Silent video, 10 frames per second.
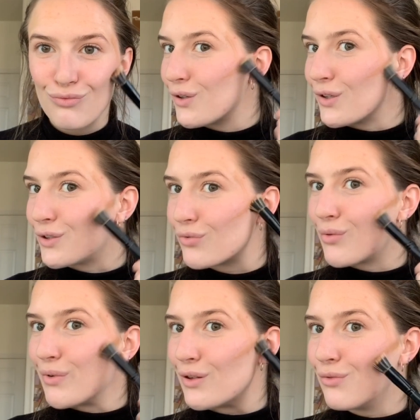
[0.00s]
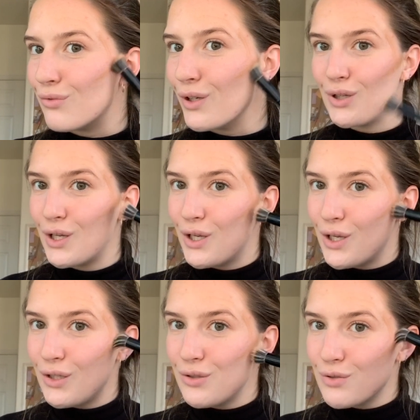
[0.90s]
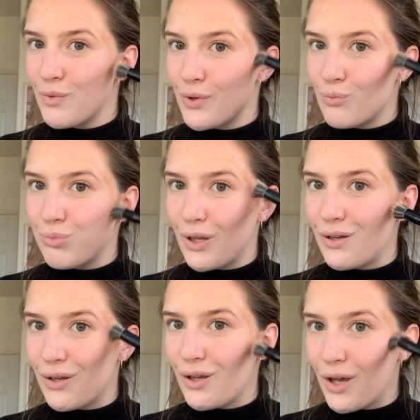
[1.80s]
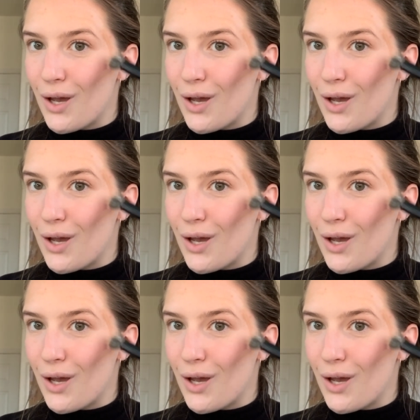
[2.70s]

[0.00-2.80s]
So that's what we're doing it. You just want to blend